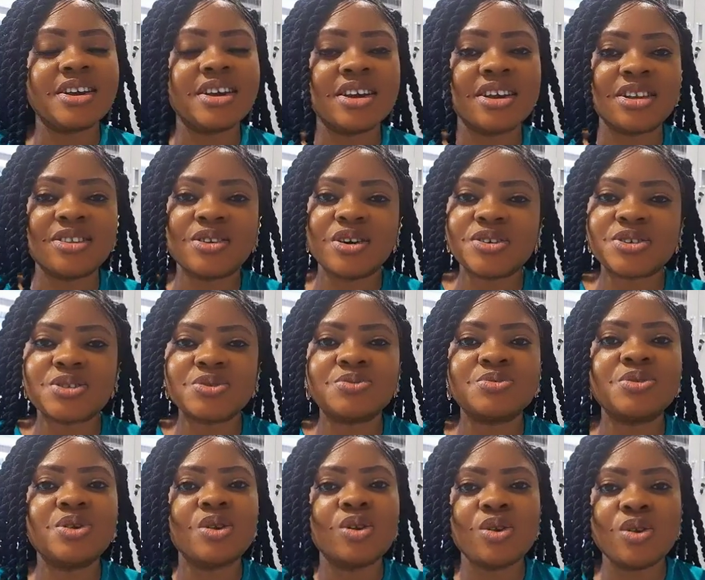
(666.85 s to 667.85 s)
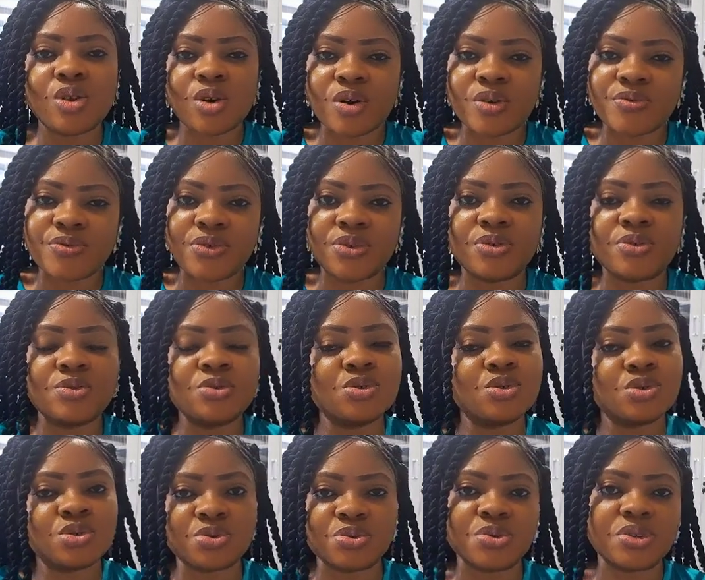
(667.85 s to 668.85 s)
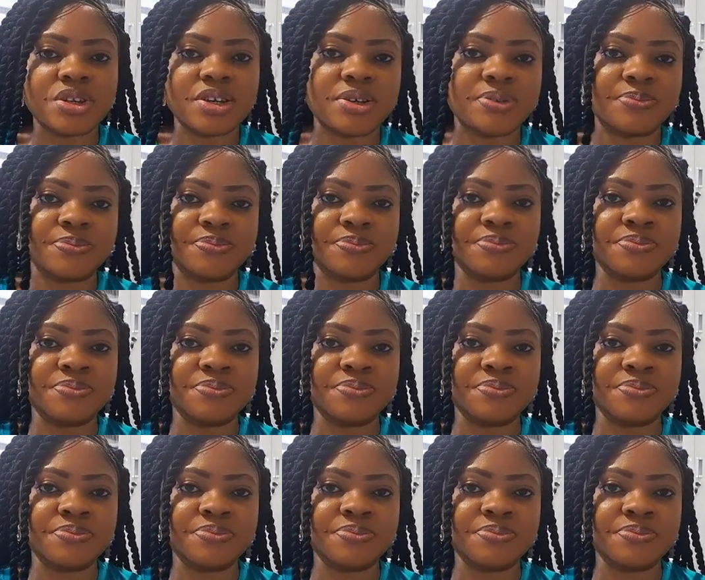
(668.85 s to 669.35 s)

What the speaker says: He doesn't love you truly.